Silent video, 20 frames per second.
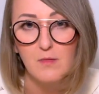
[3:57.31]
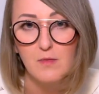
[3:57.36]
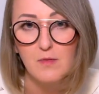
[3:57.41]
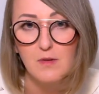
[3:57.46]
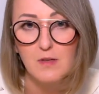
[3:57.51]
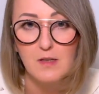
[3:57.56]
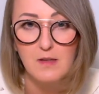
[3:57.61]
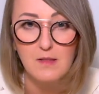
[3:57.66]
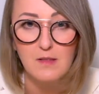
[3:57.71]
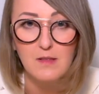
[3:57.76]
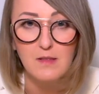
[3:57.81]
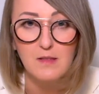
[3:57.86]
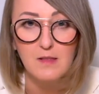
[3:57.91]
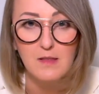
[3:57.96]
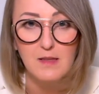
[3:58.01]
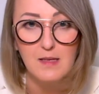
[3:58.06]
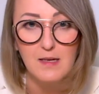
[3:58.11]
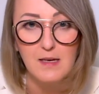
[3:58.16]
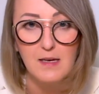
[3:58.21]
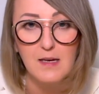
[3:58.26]
in
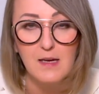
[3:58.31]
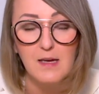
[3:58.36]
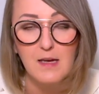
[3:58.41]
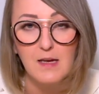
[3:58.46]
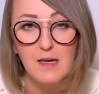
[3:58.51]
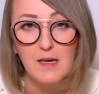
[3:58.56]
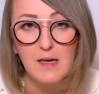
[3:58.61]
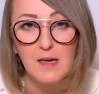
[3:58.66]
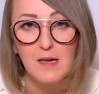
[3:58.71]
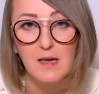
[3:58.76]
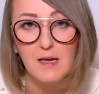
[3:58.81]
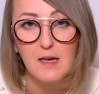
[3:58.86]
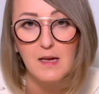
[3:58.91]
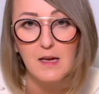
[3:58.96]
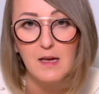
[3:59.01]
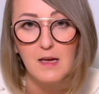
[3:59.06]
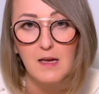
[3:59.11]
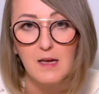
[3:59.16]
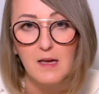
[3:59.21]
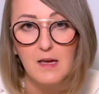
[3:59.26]

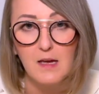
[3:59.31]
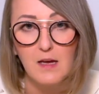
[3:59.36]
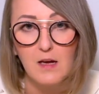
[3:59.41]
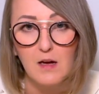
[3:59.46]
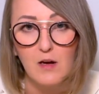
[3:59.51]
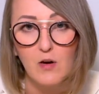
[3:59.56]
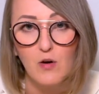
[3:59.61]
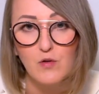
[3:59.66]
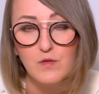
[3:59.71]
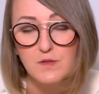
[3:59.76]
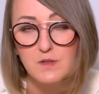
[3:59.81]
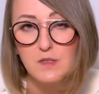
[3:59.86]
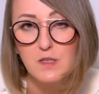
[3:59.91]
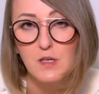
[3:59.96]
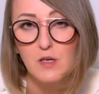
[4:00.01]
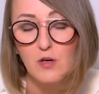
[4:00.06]
the hosting